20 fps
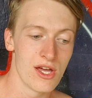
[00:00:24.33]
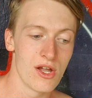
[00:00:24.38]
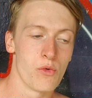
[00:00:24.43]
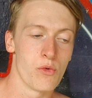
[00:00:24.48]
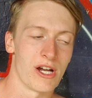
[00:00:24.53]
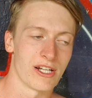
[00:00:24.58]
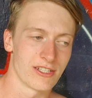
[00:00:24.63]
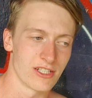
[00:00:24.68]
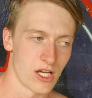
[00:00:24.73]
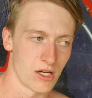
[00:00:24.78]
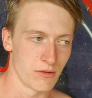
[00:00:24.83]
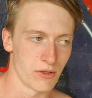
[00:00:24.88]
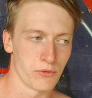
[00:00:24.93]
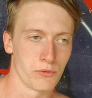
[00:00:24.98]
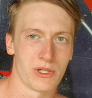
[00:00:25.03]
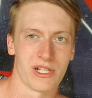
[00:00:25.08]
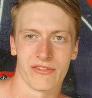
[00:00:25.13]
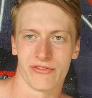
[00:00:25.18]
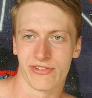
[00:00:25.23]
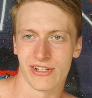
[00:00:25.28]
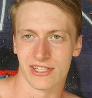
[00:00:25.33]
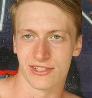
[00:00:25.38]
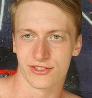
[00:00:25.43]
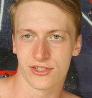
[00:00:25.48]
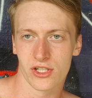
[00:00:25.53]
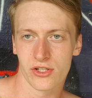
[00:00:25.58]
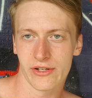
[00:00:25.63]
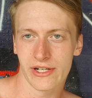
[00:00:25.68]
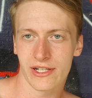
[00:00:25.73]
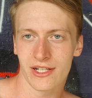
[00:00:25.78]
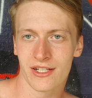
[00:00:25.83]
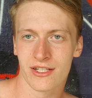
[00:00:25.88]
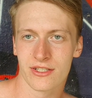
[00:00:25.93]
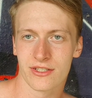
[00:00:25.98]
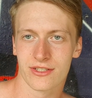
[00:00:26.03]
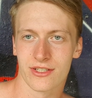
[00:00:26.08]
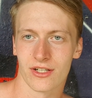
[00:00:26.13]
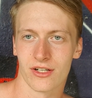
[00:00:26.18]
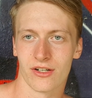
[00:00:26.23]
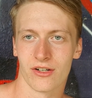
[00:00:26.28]
right now I'm not really feeling scootering
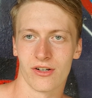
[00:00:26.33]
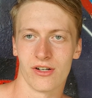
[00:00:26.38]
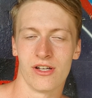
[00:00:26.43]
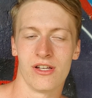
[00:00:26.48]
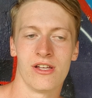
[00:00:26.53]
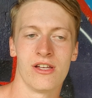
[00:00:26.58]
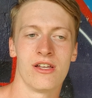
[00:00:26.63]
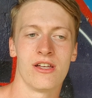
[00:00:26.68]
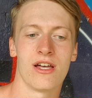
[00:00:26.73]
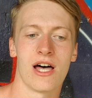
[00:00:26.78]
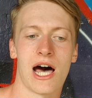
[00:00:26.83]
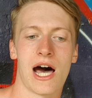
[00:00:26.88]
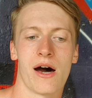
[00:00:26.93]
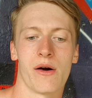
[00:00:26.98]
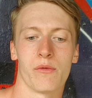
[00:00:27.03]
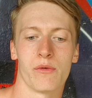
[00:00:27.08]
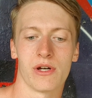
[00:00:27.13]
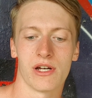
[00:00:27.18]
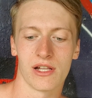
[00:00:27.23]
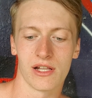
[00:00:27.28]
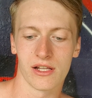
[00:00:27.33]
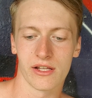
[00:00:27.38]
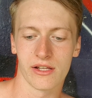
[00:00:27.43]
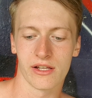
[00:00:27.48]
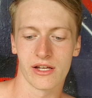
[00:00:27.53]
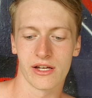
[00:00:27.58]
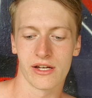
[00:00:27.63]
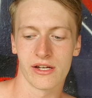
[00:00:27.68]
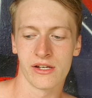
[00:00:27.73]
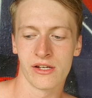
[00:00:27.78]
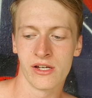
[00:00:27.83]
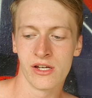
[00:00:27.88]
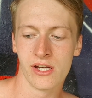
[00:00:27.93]
so I will uh,